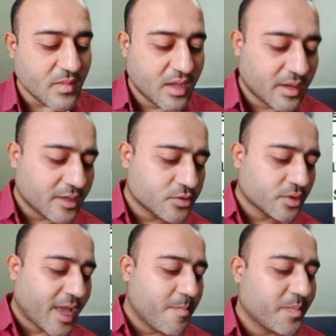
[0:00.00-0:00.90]
right? So
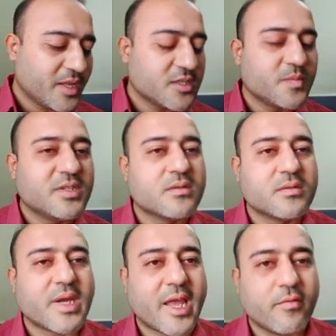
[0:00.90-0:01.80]
campaigns means
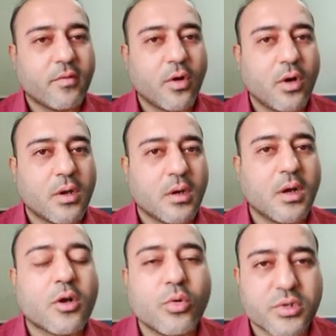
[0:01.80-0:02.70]
drive or
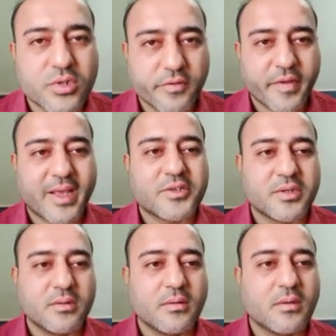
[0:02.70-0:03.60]
a course of
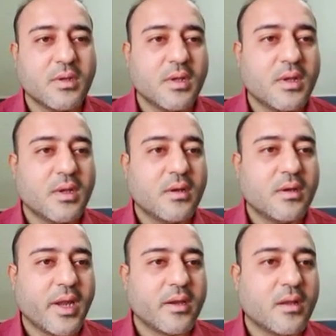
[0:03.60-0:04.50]
action,
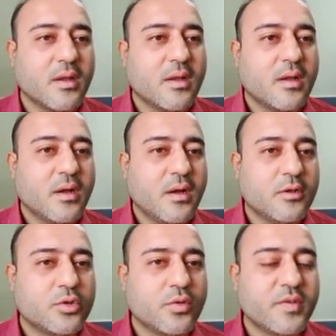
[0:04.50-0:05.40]
right?
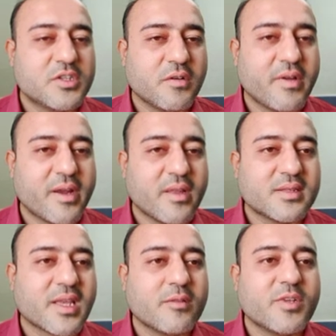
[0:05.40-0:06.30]
Through which
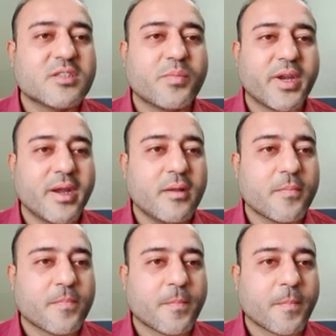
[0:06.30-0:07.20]
awareness can be spread,
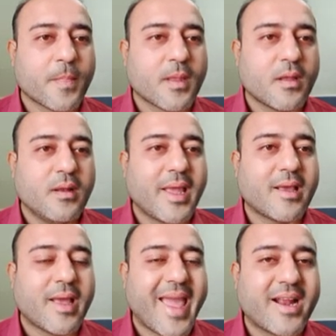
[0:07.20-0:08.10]

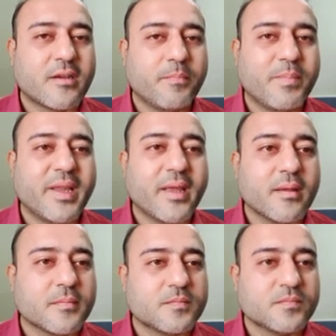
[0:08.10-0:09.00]
like act
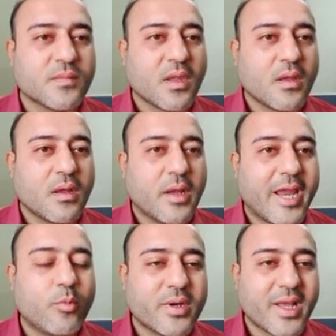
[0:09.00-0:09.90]
play,
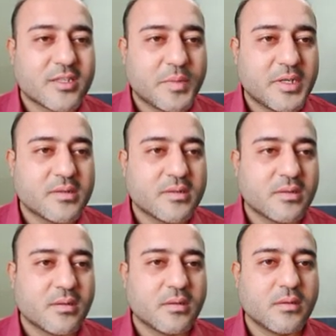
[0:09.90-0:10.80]
advertisements,
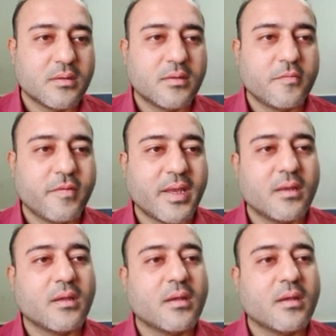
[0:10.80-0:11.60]
fine,